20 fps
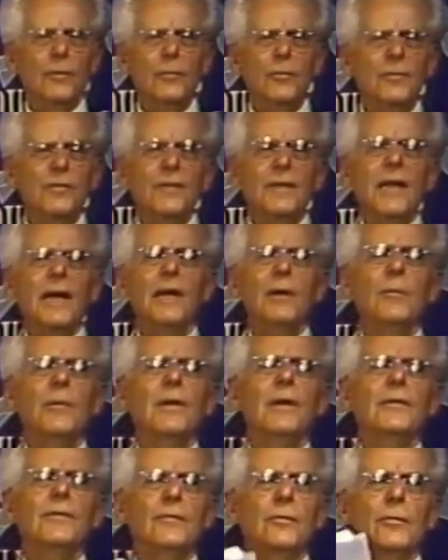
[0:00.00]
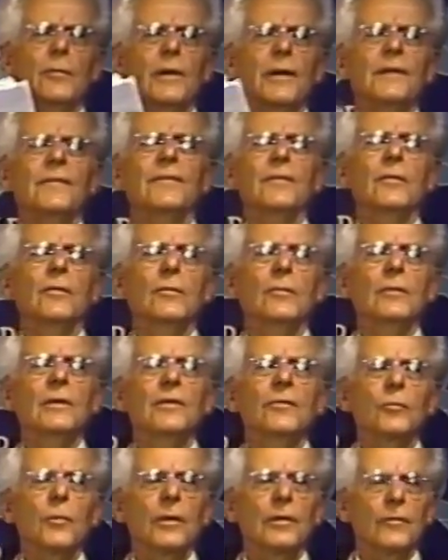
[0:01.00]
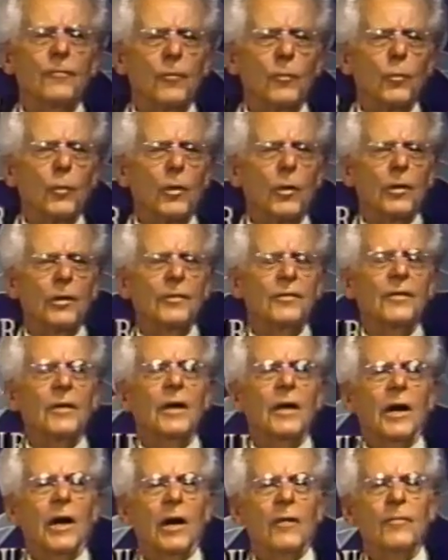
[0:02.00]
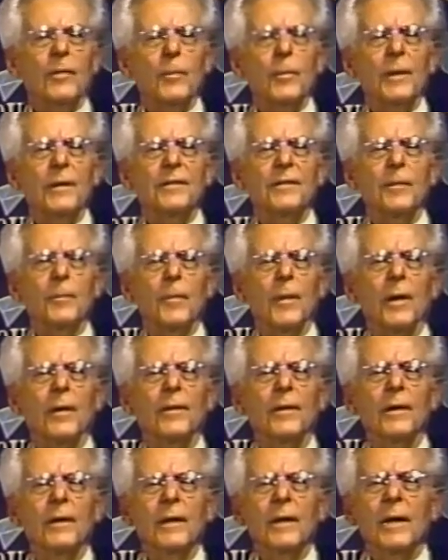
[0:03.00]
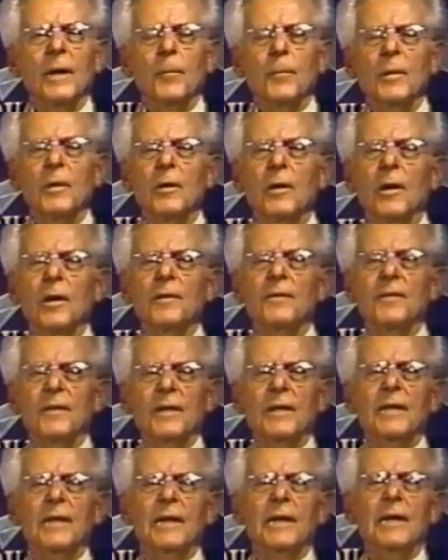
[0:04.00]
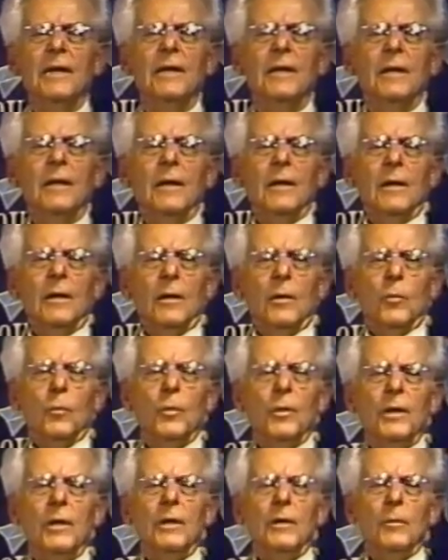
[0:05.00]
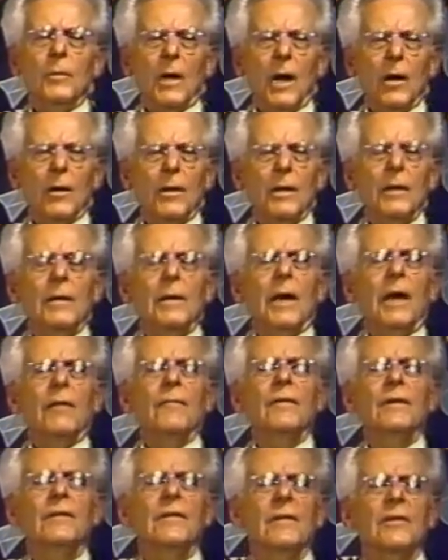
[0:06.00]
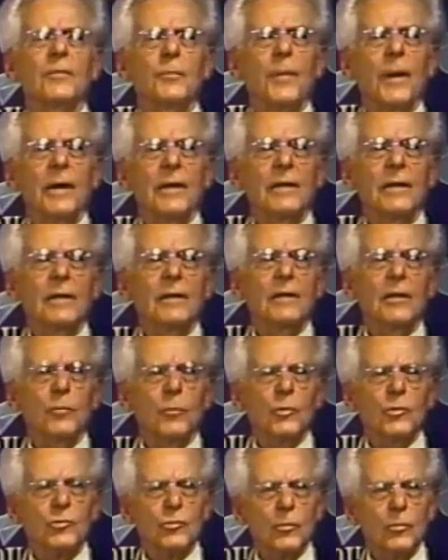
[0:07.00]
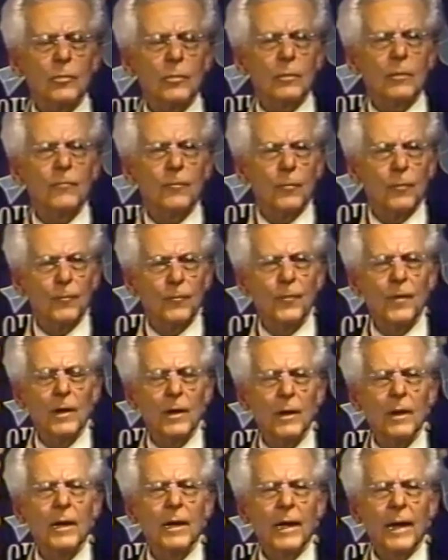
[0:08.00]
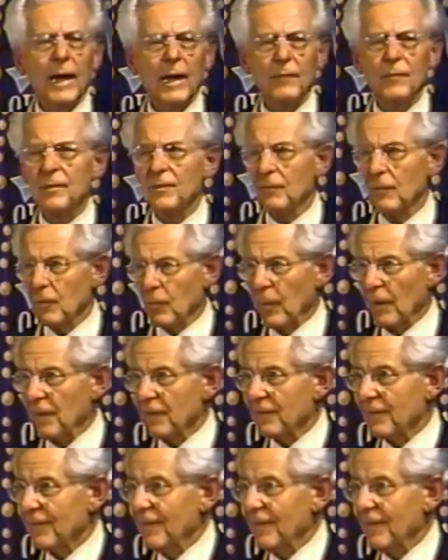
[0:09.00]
To stay with us to listen to these wonderful words of our Blessed Mother, because indeed heaven is expecting that we should fulfill heaven's request.